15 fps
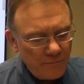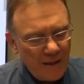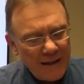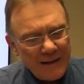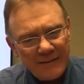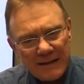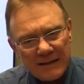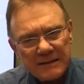
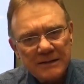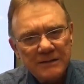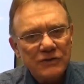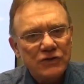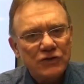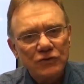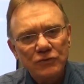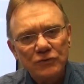And that is
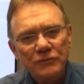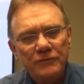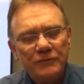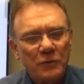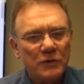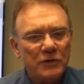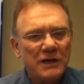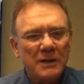due
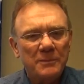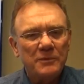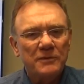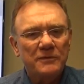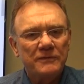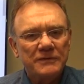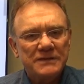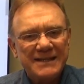for a couple
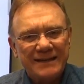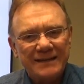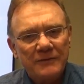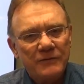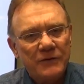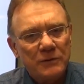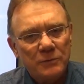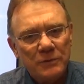of
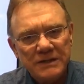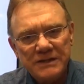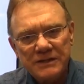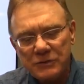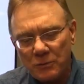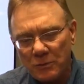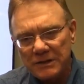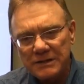significant
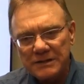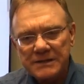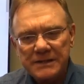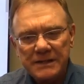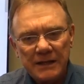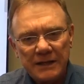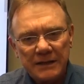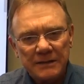reasons. One is
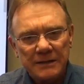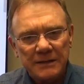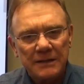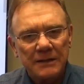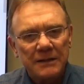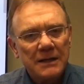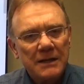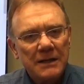that
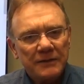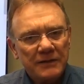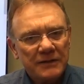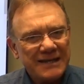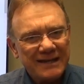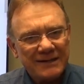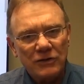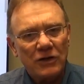uh, the
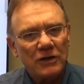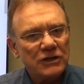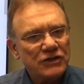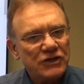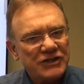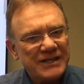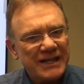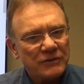
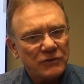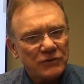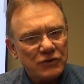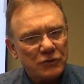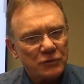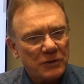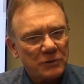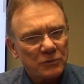technology sector is
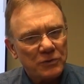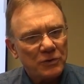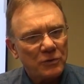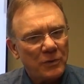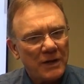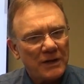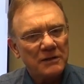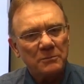doing real
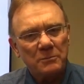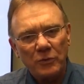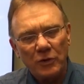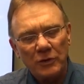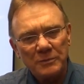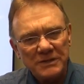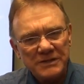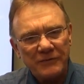well,
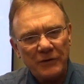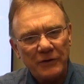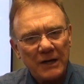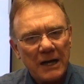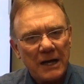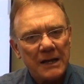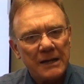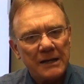employment's very
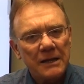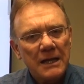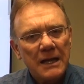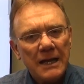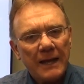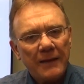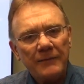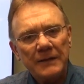high,
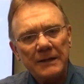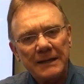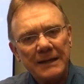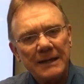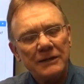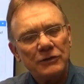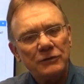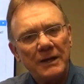and then
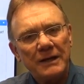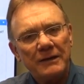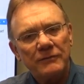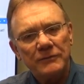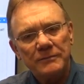again you have